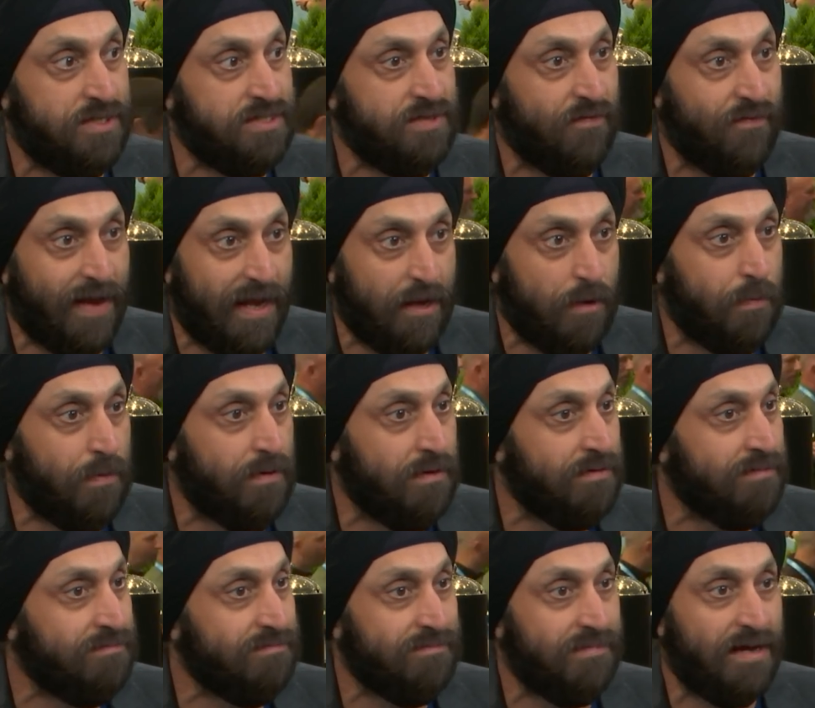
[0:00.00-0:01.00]
is
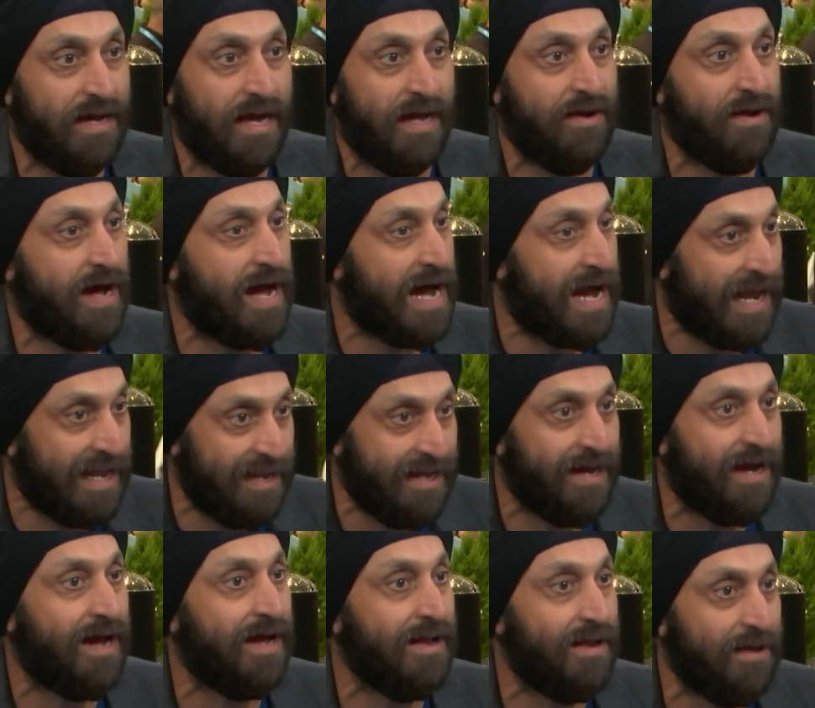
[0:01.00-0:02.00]
available and highly,
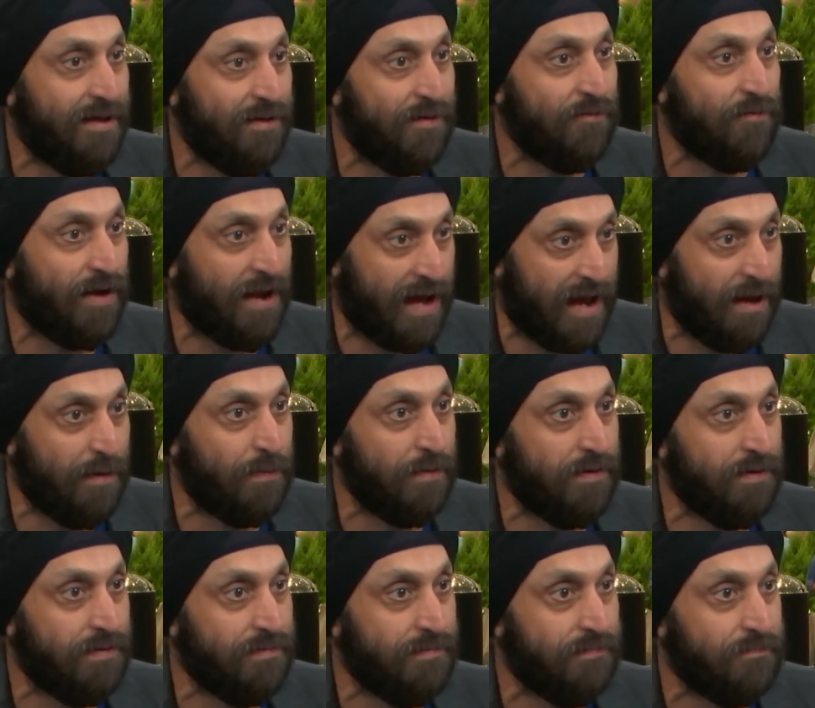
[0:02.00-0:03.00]
highly
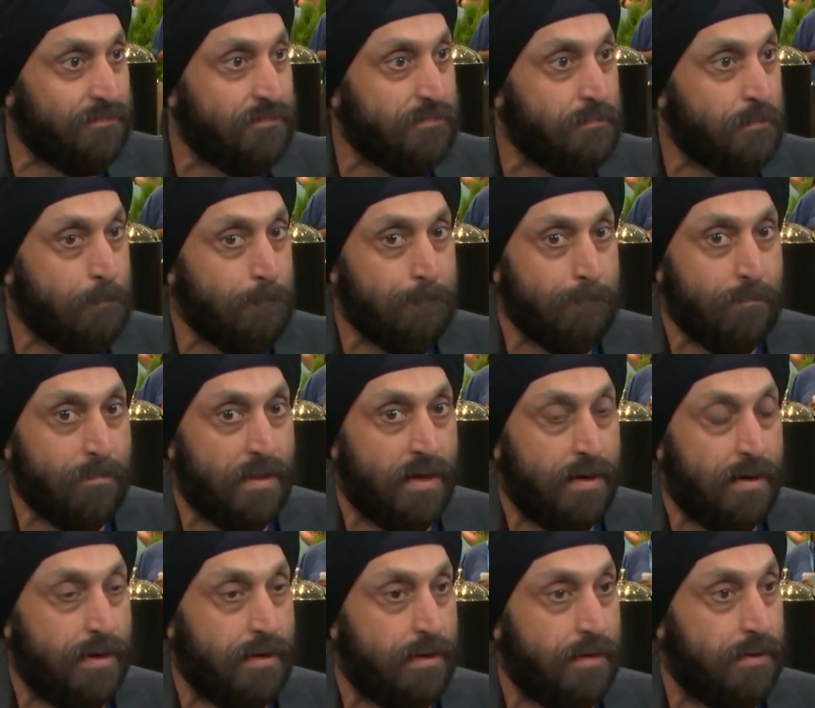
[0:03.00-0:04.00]
reliable.
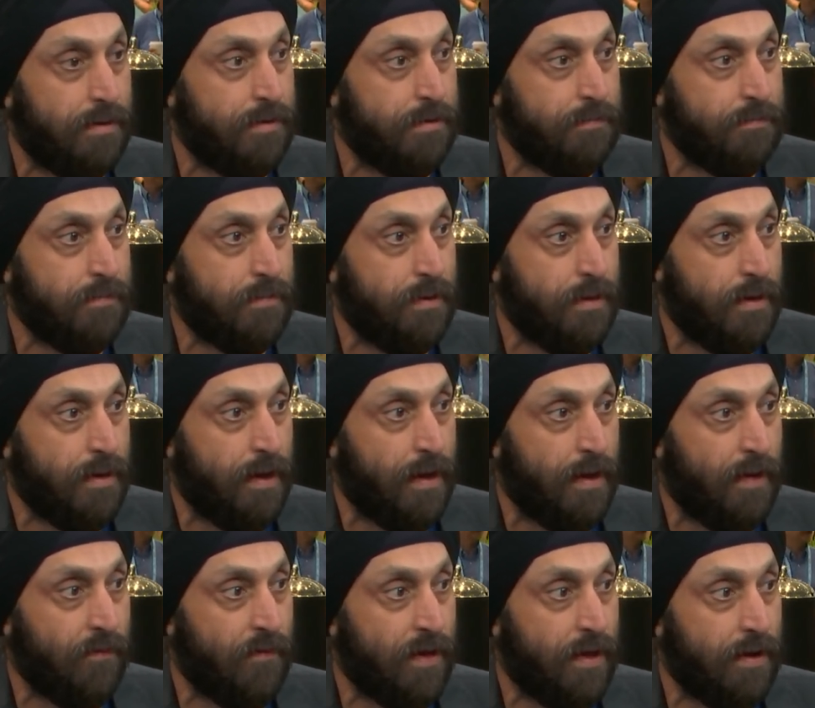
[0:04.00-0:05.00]
Um,
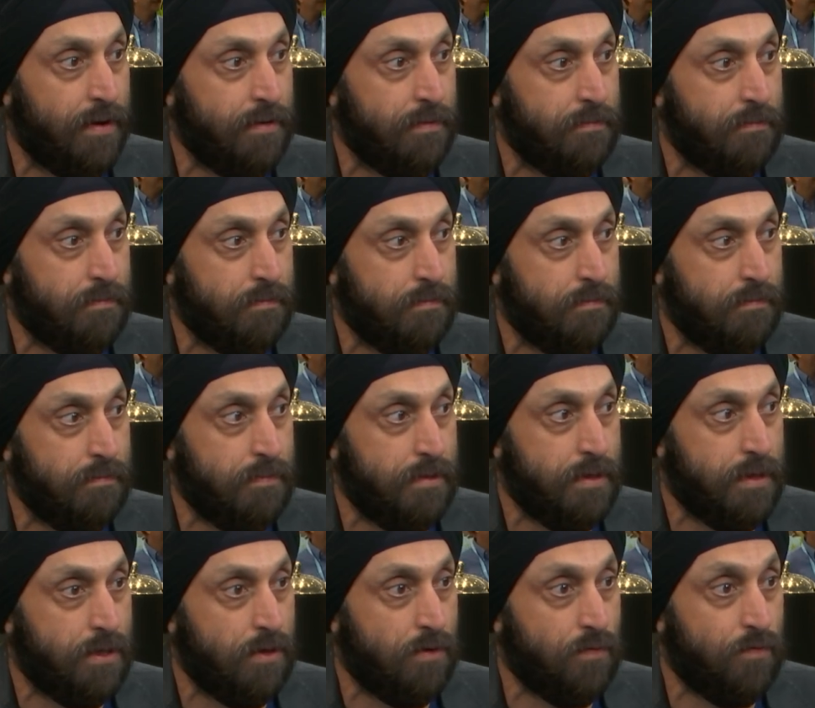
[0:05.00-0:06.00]
and then
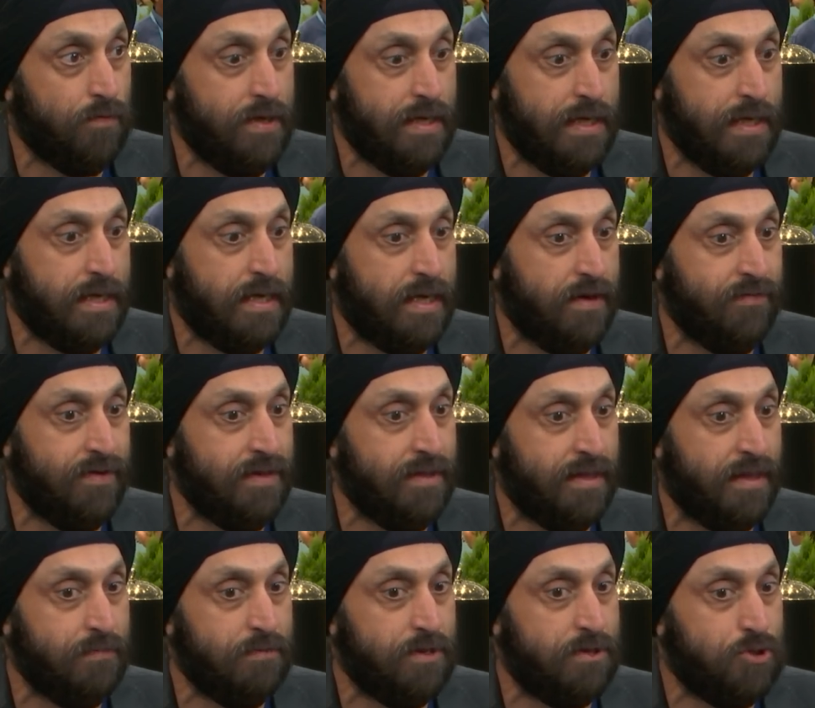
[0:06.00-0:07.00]
you know, really giving
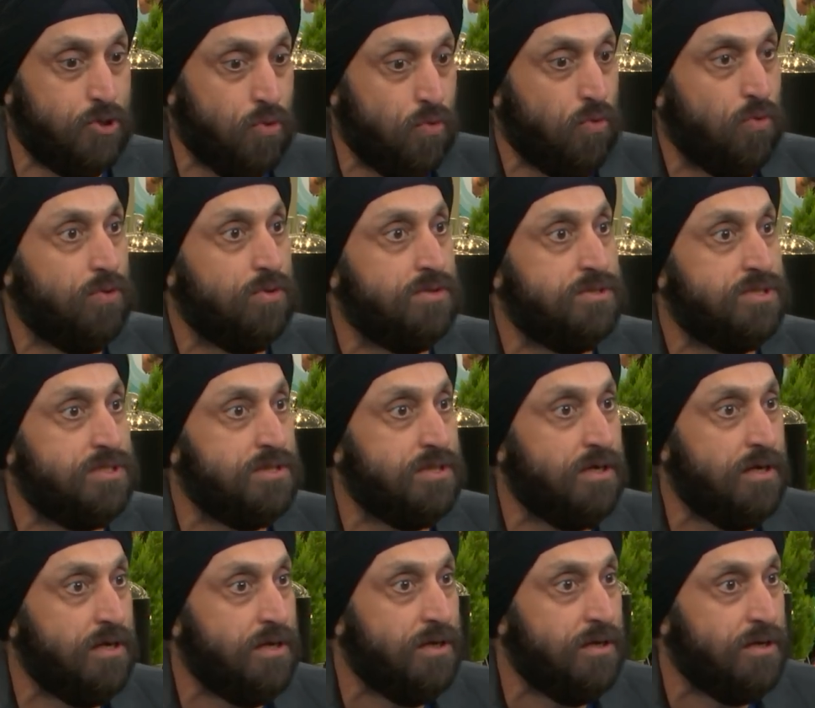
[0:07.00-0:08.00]
them the tools
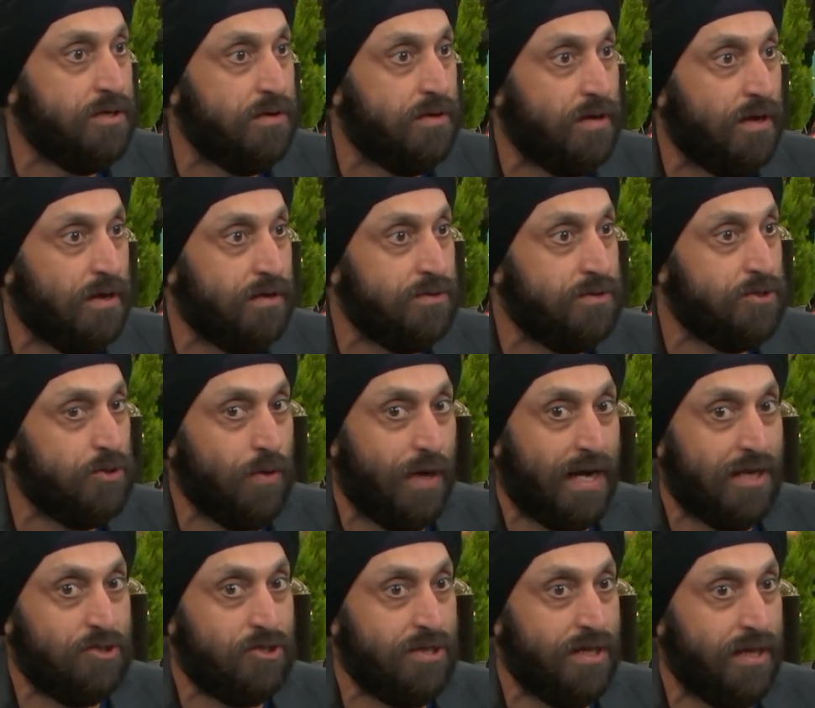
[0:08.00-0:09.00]
to
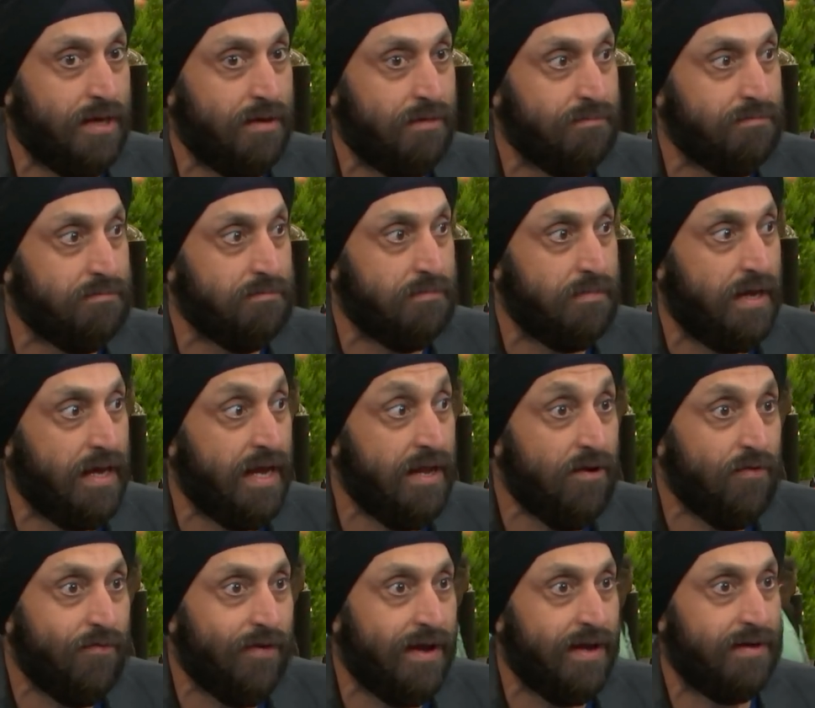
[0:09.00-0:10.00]
actually
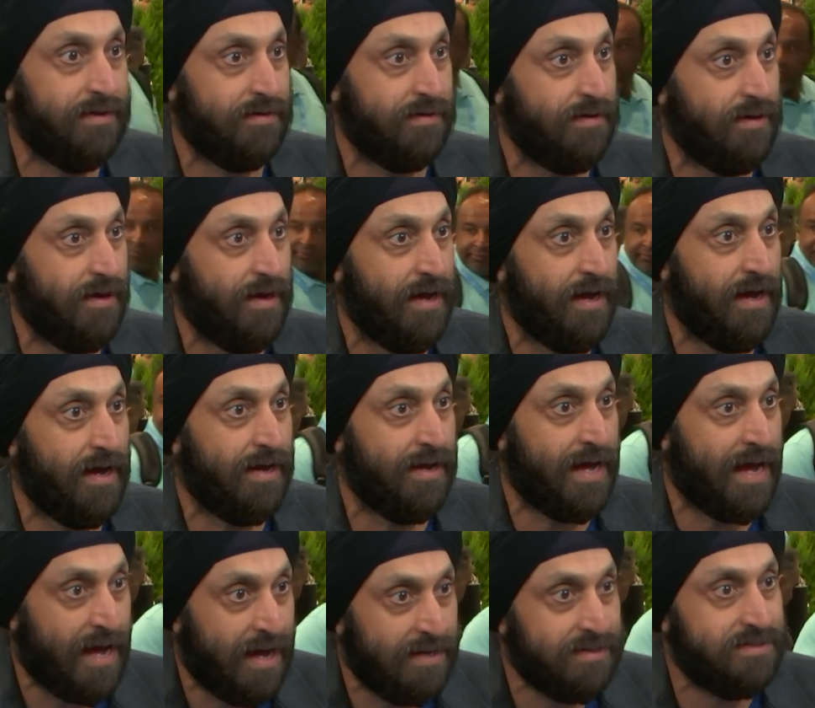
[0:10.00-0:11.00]
innovate and
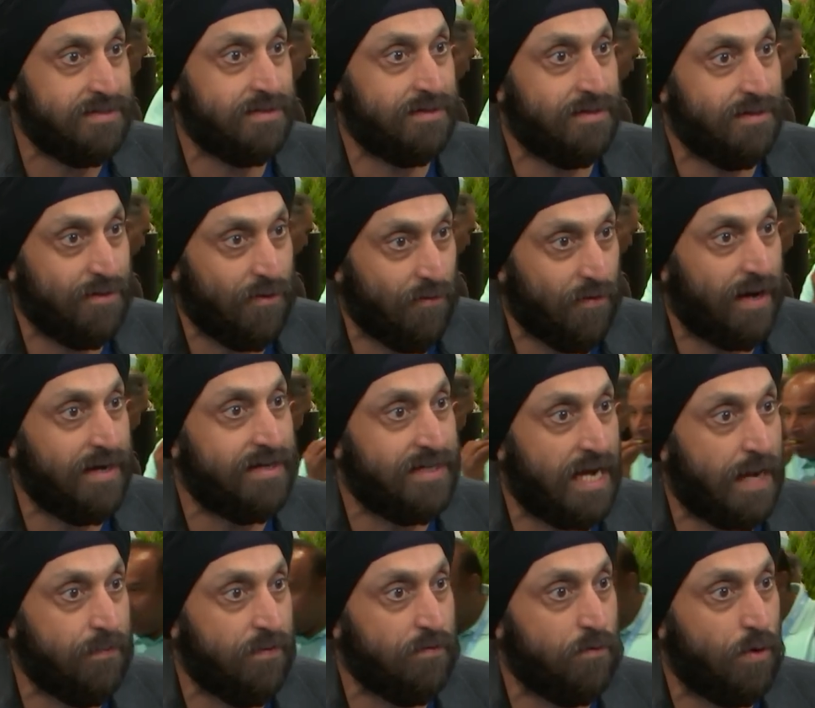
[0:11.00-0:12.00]
ask the right
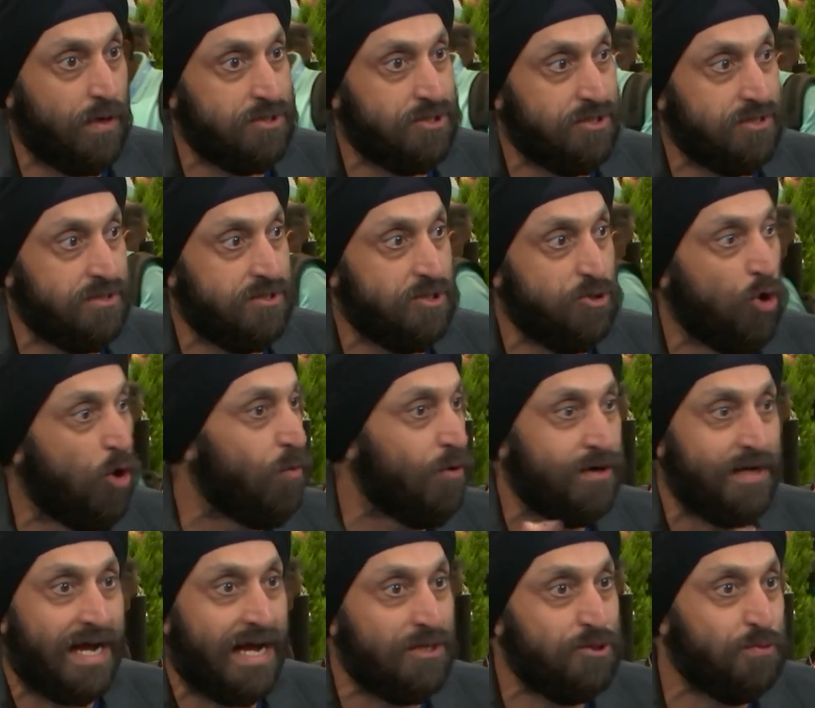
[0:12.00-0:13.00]
type of questions. No
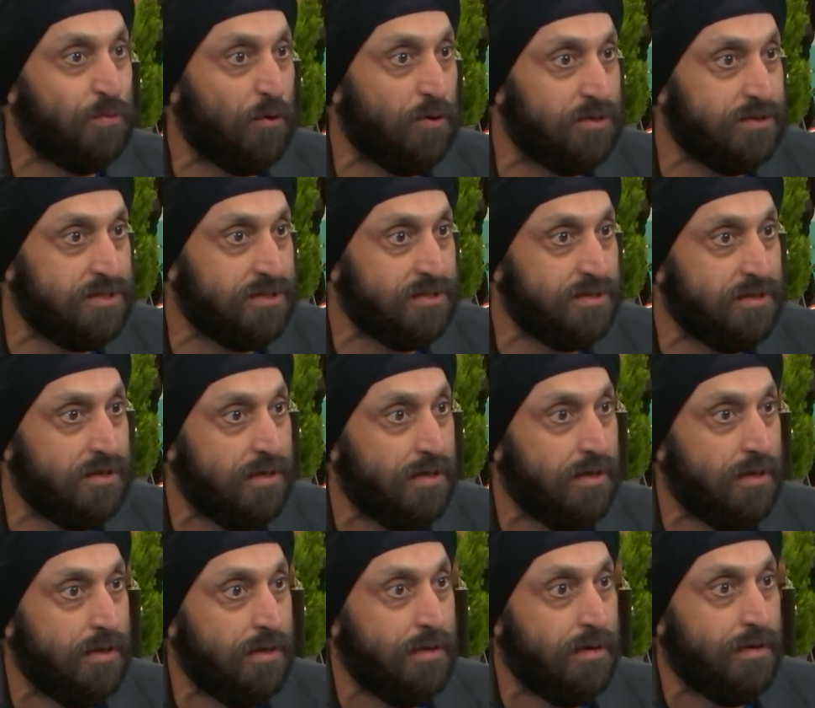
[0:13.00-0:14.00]
more dashboards.
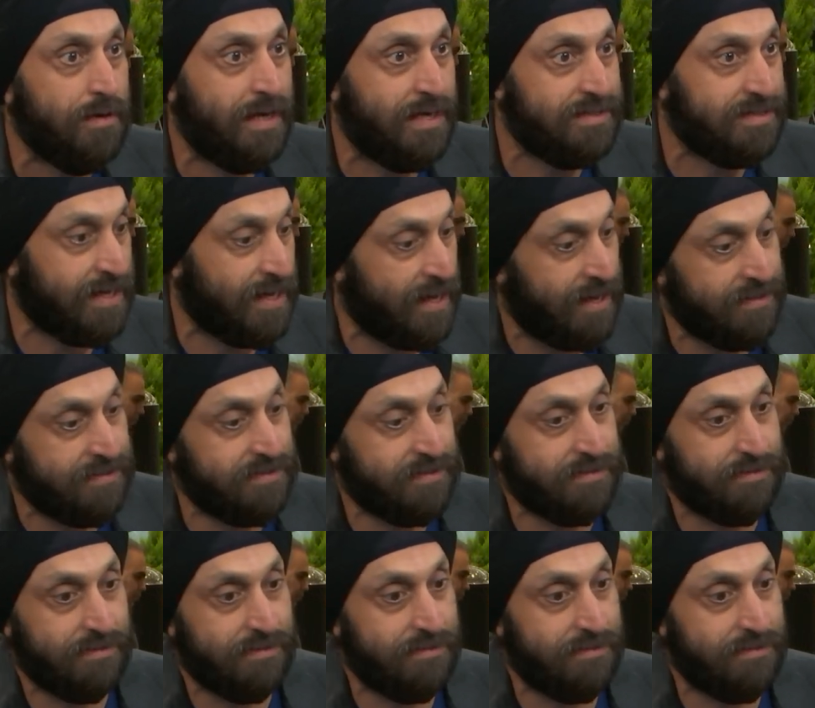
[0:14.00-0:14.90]
Let's ask,